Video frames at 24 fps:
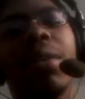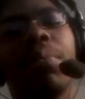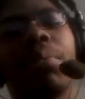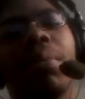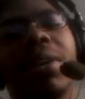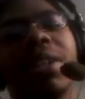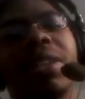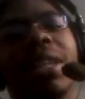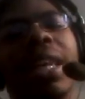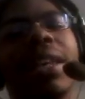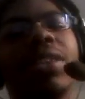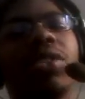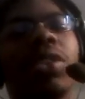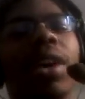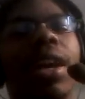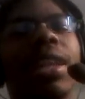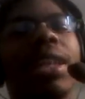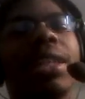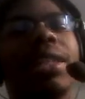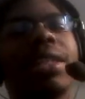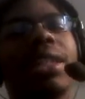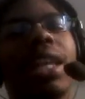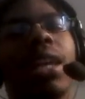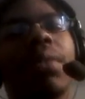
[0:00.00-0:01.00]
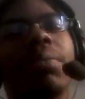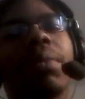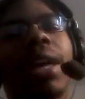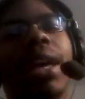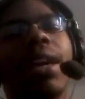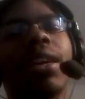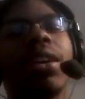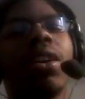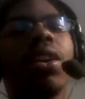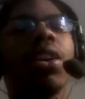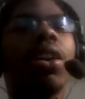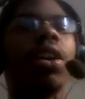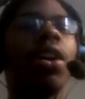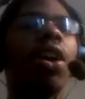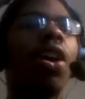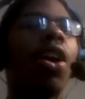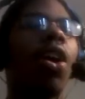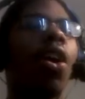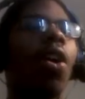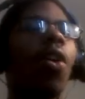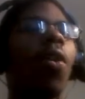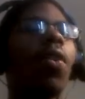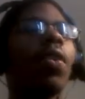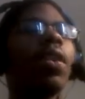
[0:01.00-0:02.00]
but they try to seem like,
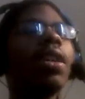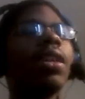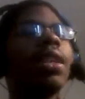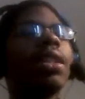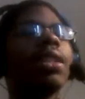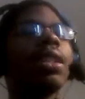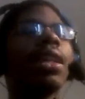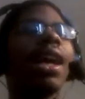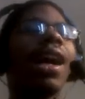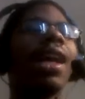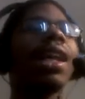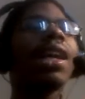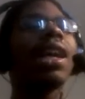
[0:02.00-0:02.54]
oh, he's got a